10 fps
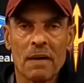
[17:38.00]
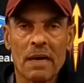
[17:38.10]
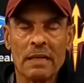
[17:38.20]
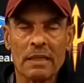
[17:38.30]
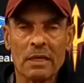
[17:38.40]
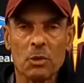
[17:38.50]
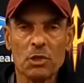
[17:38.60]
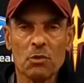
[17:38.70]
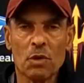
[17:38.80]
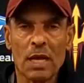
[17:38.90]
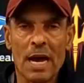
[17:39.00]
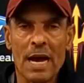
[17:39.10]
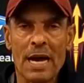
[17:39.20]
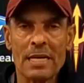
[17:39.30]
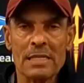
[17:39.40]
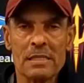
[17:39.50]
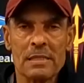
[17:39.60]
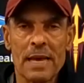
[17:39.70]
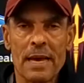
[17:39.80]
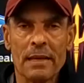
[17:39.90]
I think when you realize
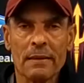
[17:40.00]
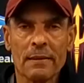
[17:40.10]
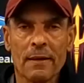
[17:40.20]
that